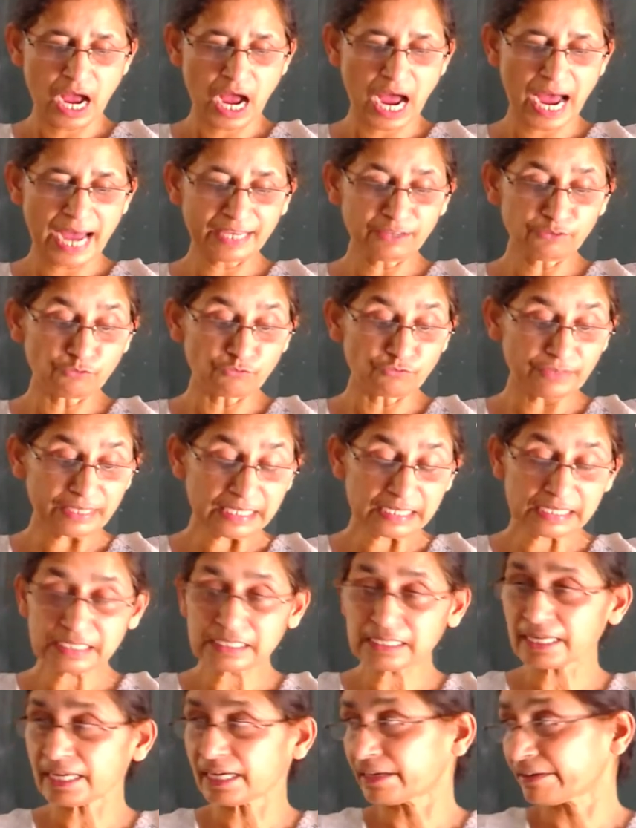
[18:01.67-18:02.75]
I
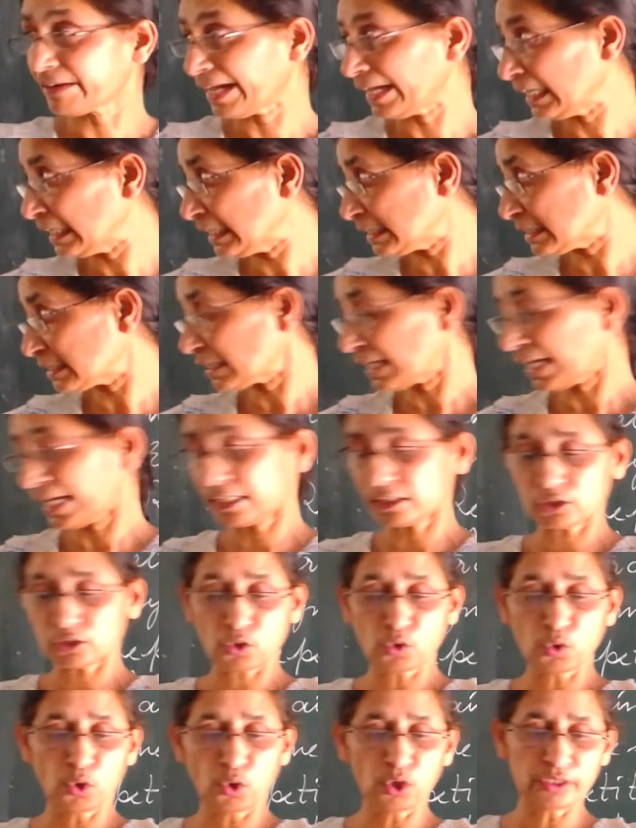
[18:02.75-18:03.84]
will arise
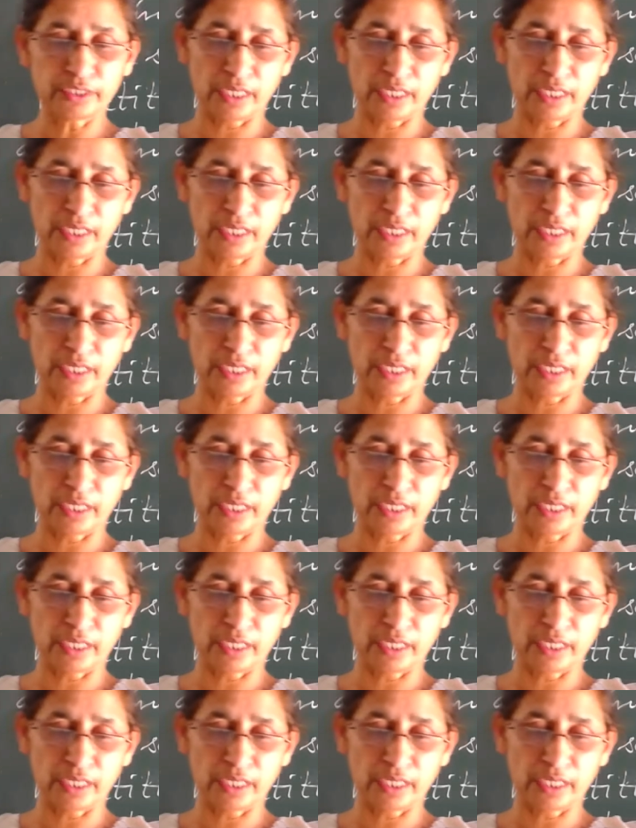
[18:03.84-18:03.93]
and go